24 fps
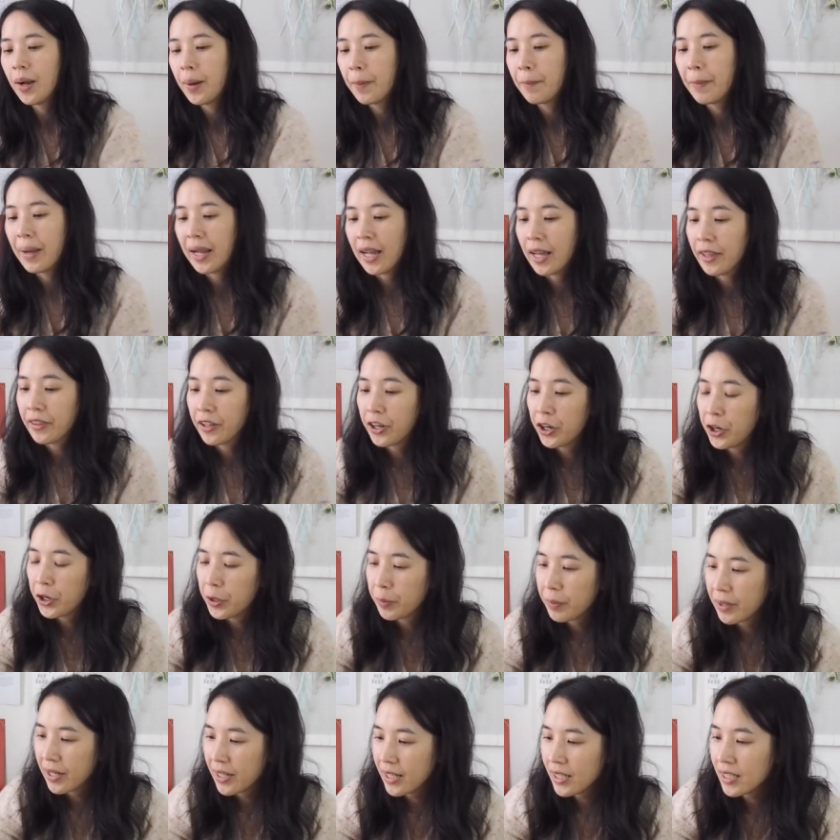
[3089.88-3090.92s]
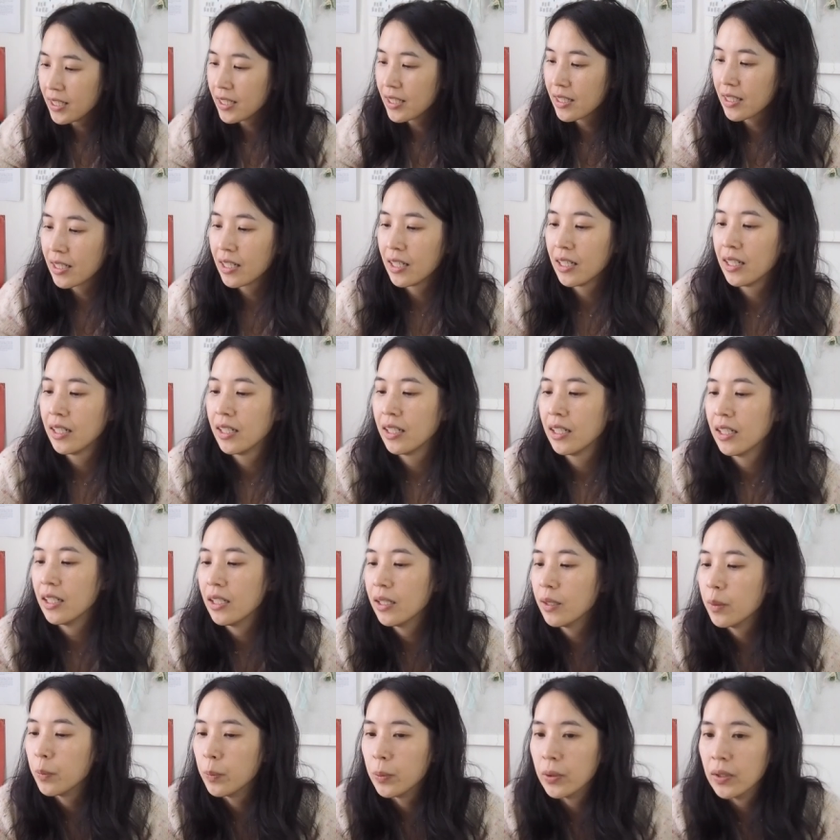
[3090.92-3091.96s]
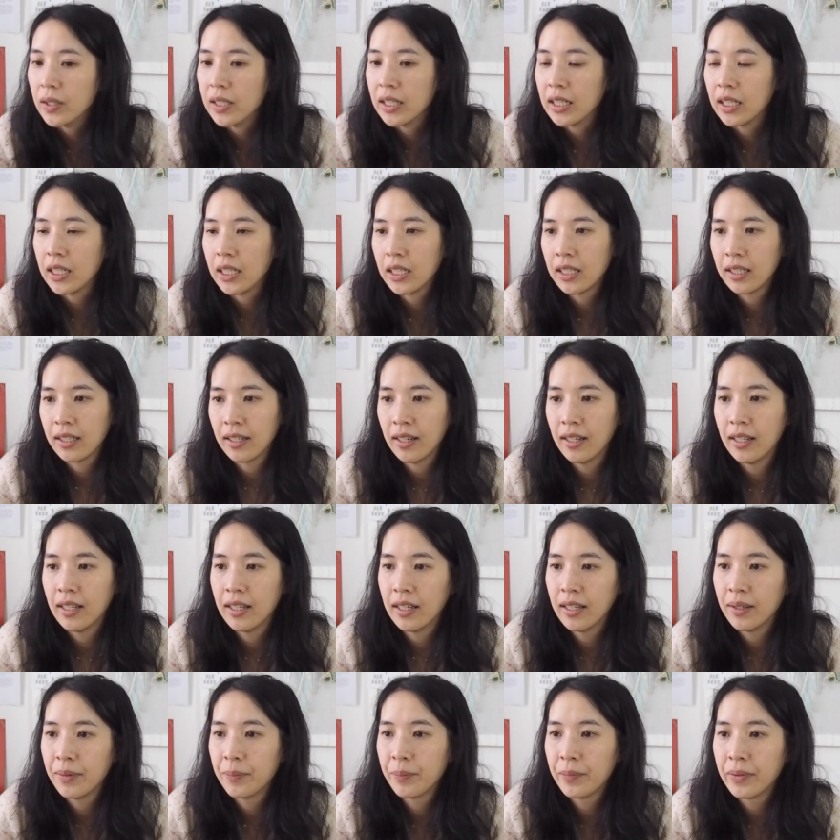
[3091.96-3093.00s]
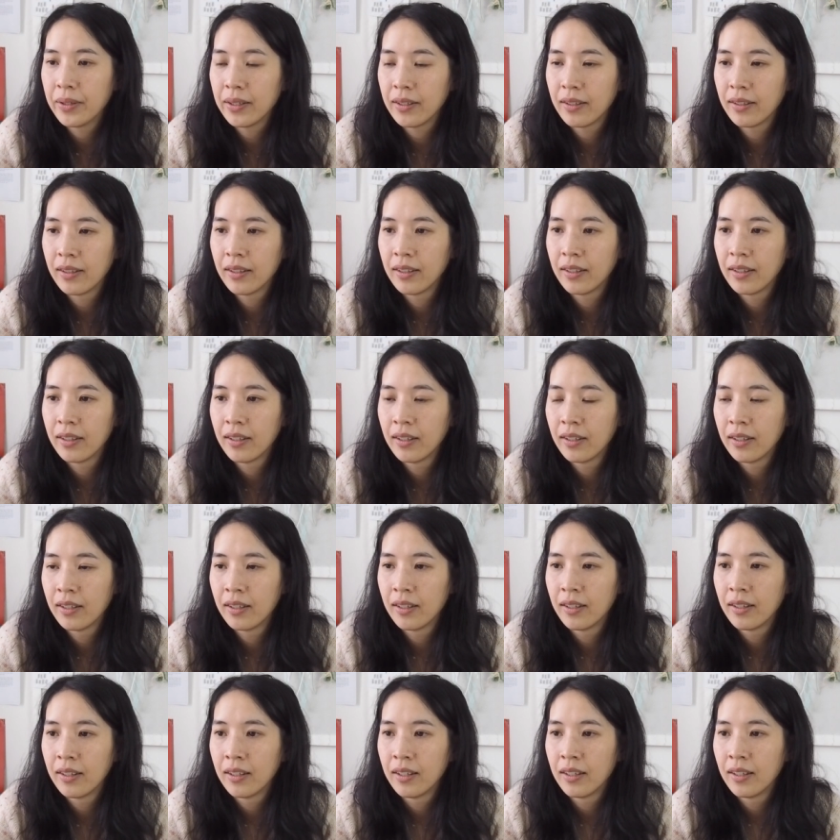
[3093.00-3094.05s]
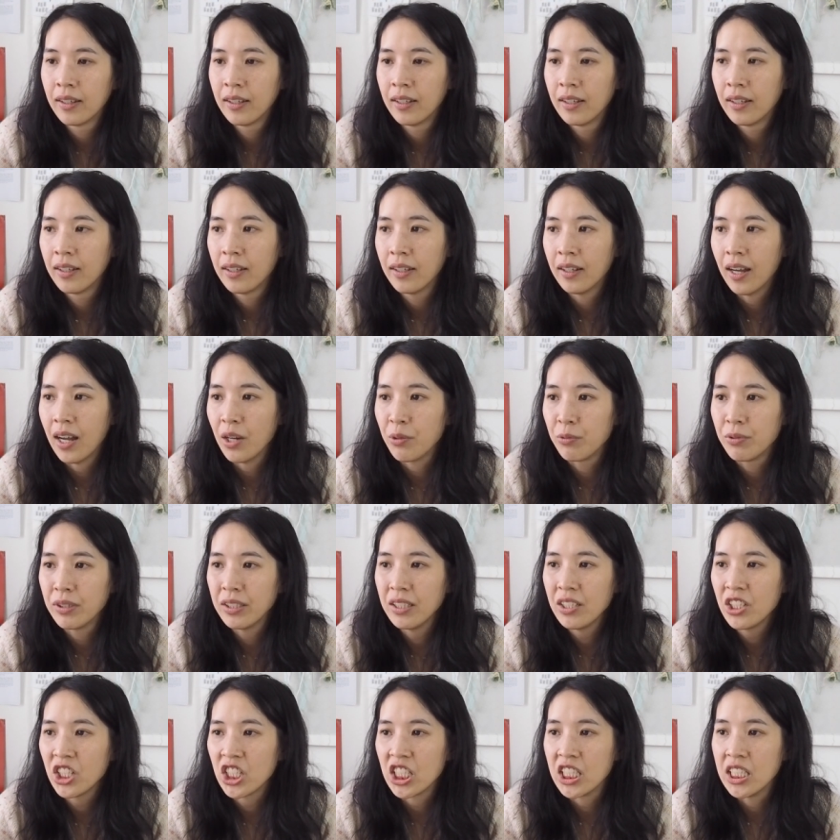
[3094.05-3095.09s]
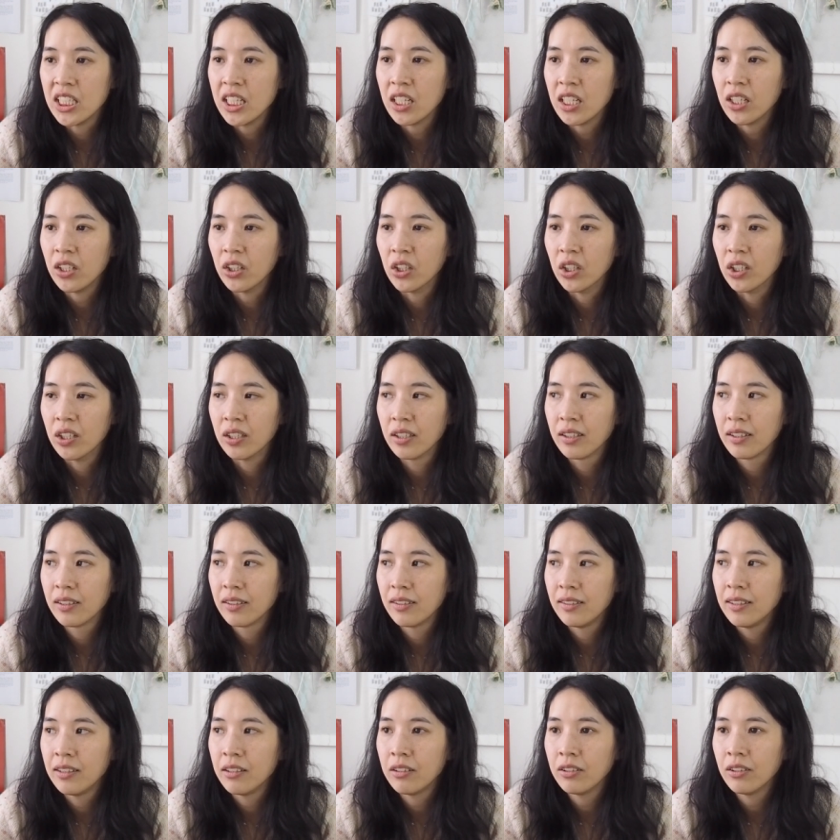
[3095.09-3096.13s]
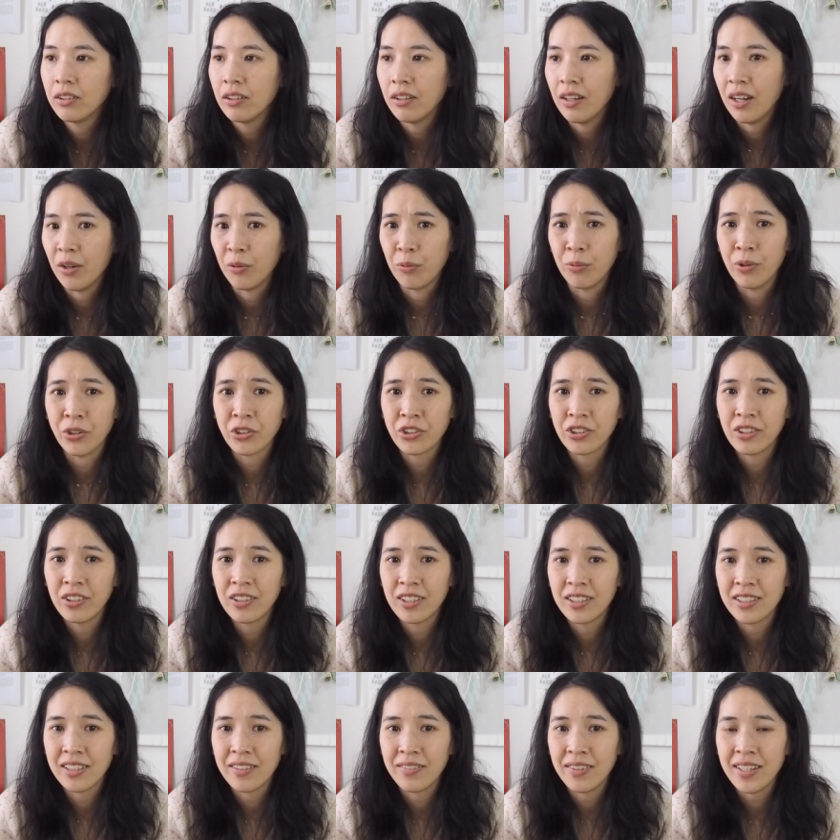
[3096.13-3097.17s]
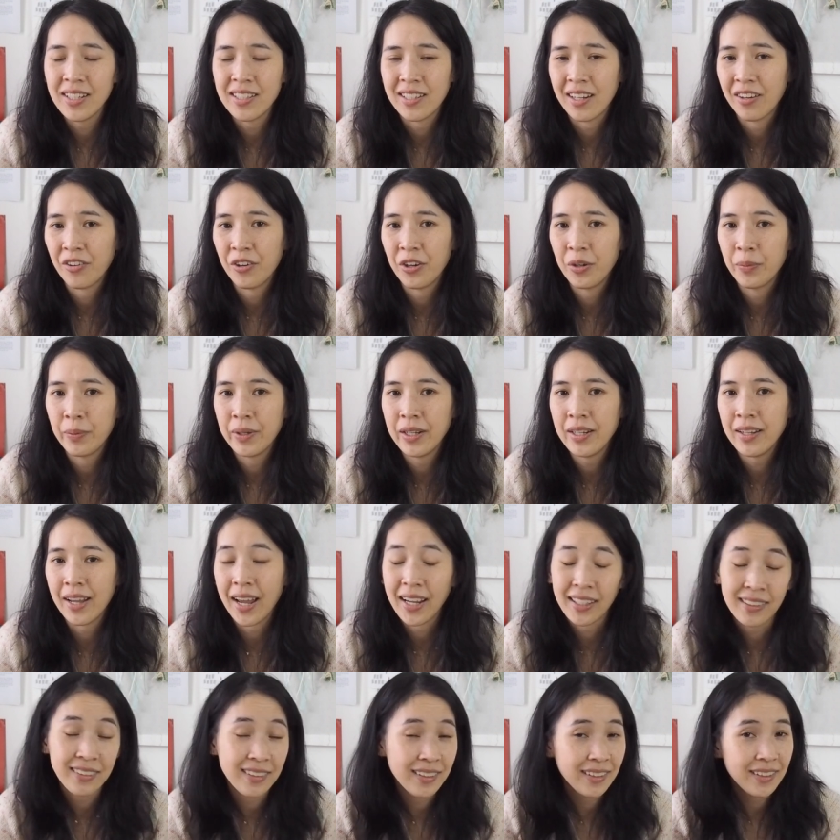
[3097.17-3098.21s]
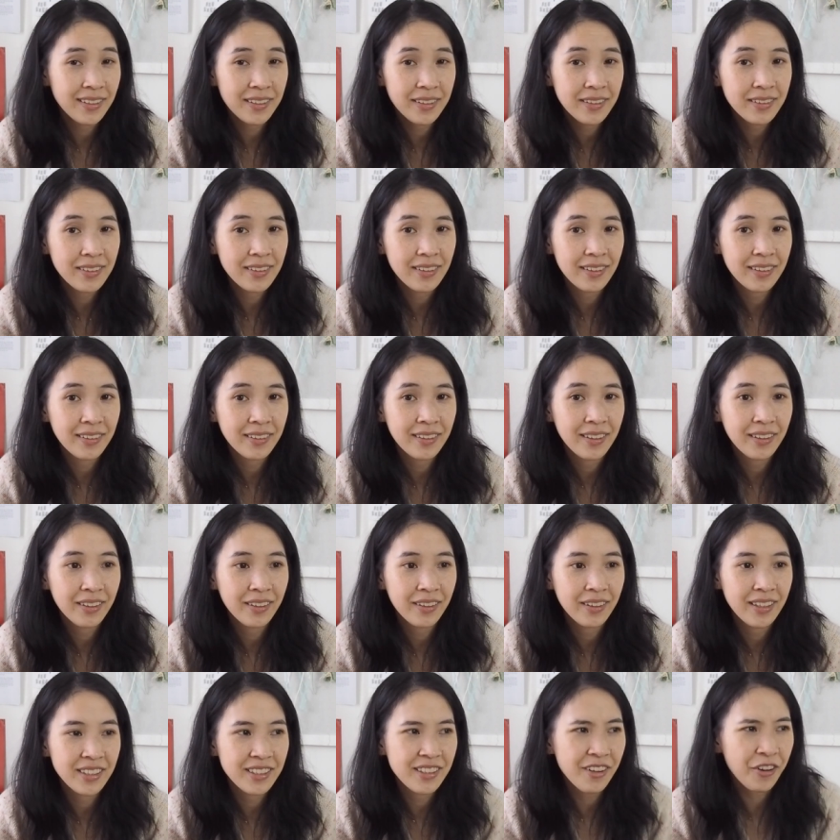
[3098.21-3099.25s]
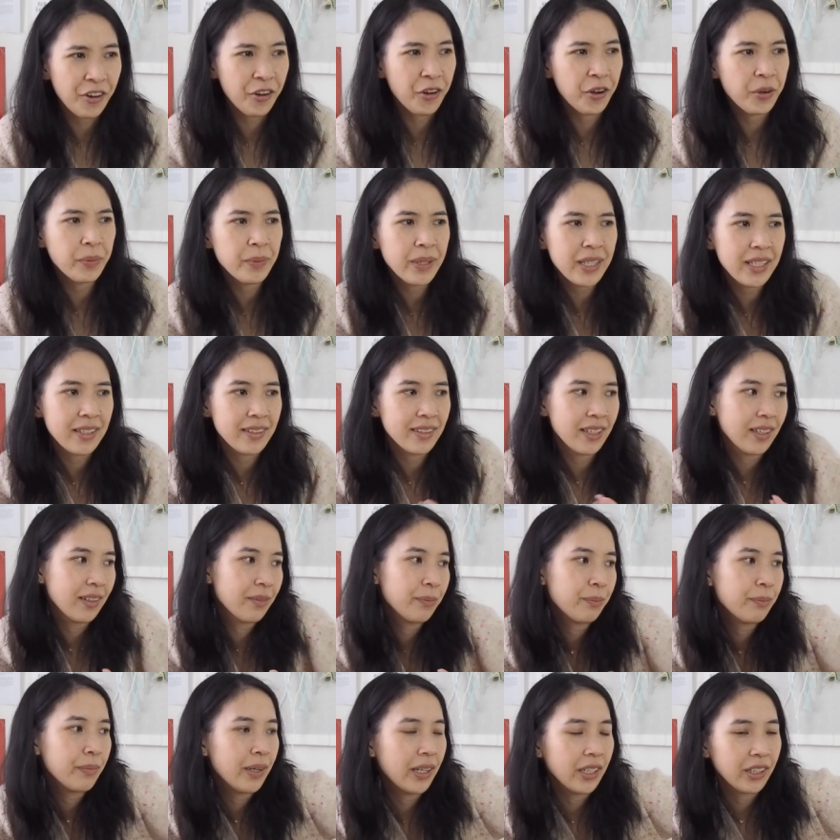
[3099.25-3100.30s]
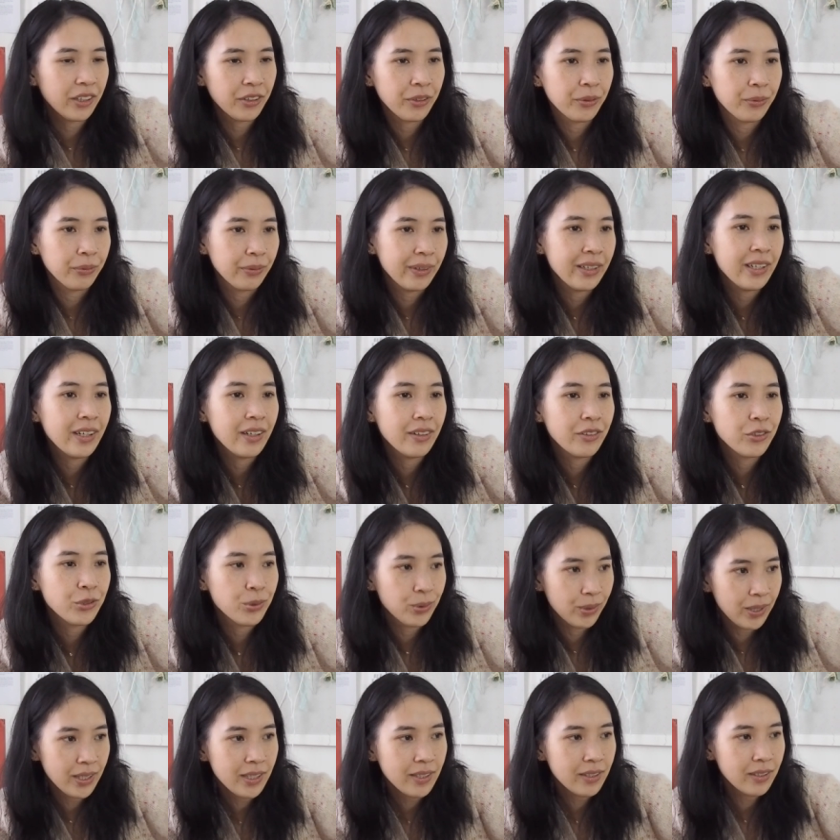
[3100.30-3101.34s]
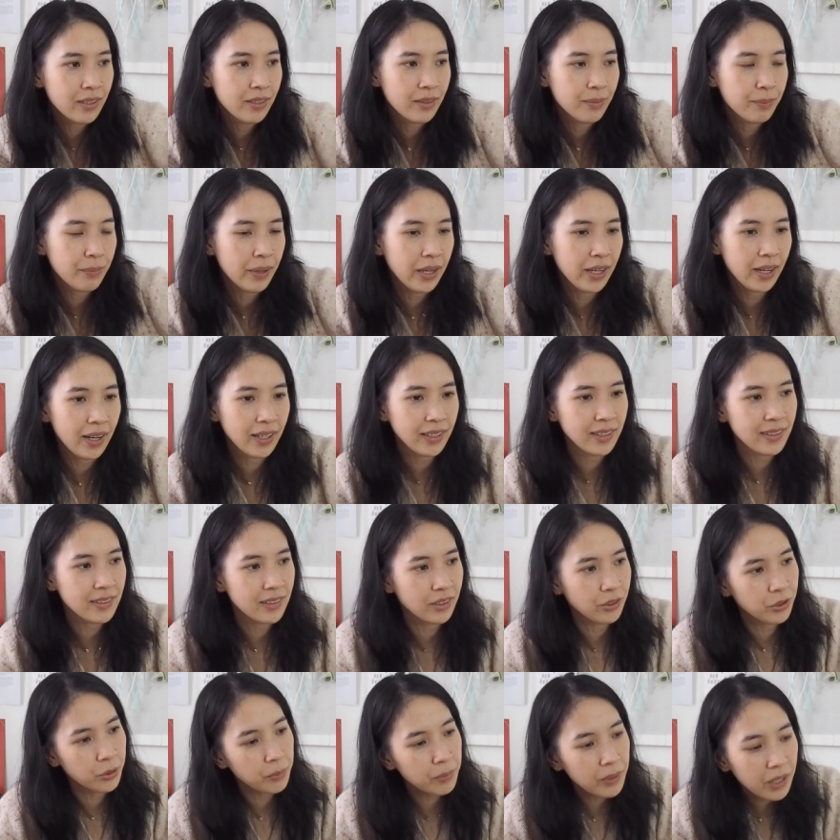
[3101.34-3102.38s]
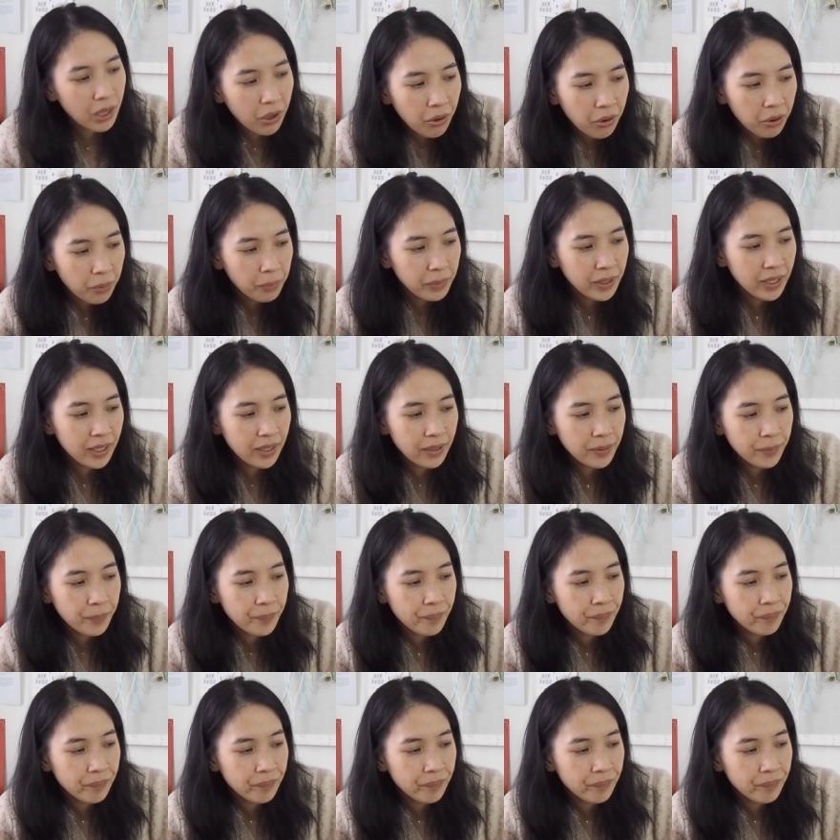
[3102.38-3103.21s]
My other hobbies, oh boy, um, I really just knit a lot. Knit a lot. I watch a lot of TV. Is that a hobby? Acting is another. It's not a hobby. It's like my career choice, but I guess it could be a hobby.